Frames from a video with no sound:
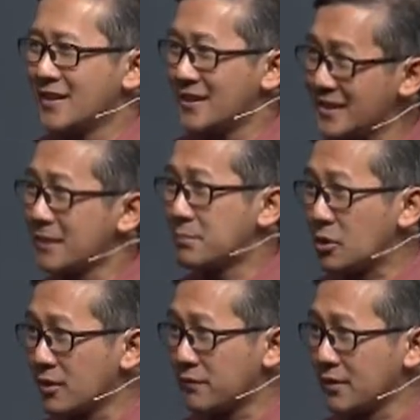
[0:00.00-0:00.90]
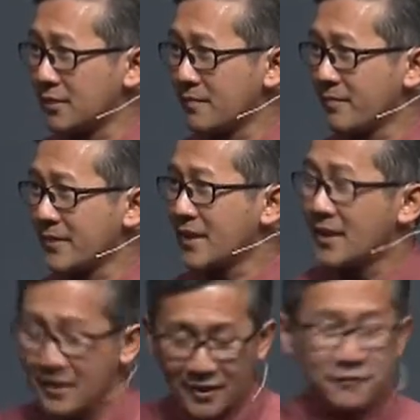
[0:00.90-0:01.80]
Isn't that beautiful?
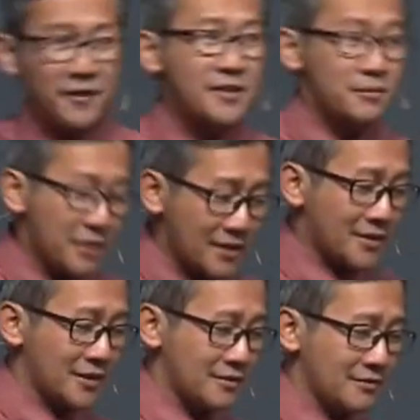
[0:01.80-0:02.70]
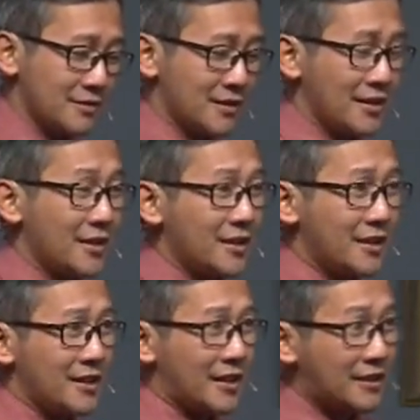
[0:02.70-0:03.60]
The first reason
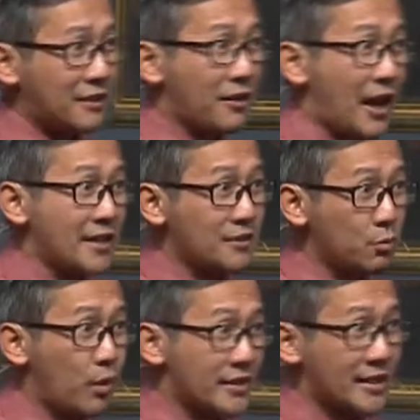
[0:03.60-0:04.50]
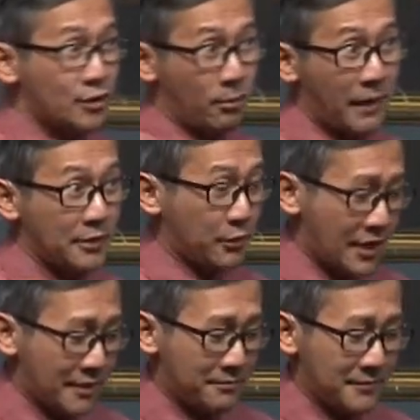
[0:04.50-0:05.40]
that Christ wants us to abide with
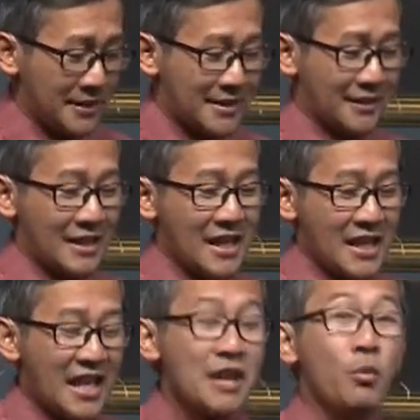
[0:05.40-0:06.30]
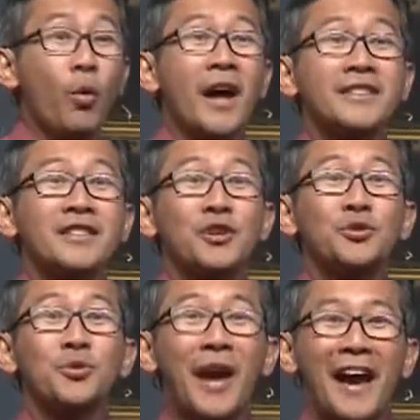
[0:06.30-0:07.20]
him is that he wants you
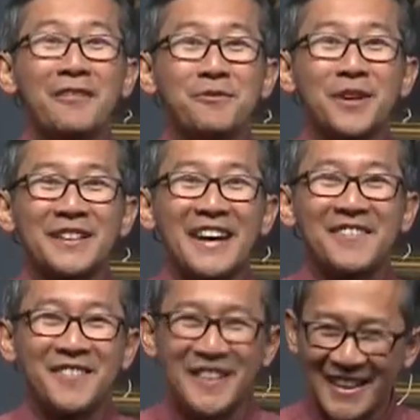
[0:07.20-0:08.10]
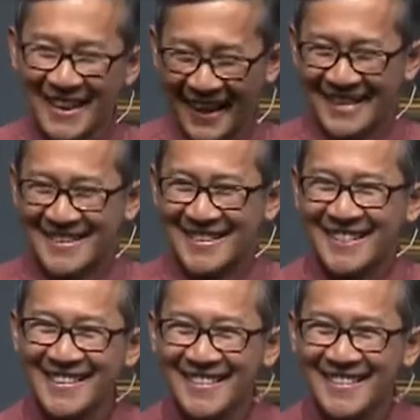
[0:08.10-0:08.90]
to have whatever he has.